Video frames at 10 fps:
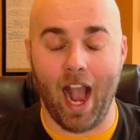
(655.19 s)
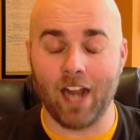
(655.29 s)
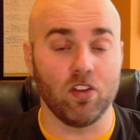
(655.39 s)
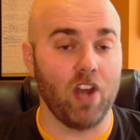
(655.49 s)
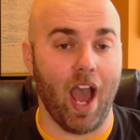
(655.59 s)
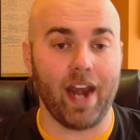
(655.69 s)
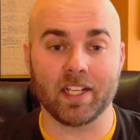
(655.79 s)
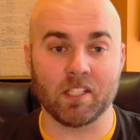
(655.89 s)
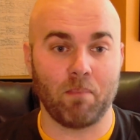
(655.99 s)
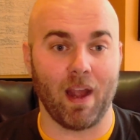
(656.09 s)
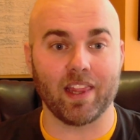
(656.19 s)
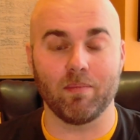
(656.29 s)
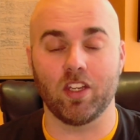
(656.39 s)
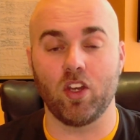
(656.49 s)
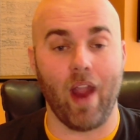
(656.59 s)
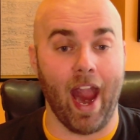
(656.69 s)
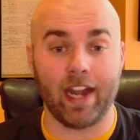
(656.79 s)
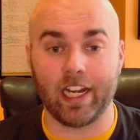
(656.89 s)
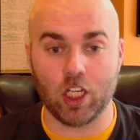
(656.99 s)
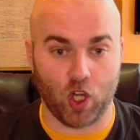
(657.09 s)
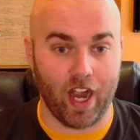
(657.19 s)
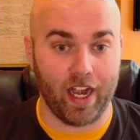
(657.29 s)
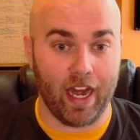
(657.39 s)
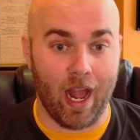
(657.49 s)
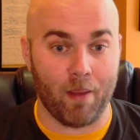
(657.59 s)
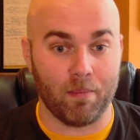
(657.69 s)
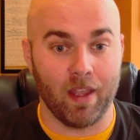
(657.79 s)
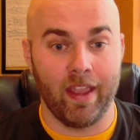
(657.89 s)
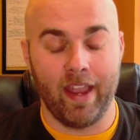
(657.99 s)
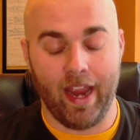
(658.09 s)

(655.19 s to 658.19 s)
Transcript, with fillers: I do not expect them to do any trading up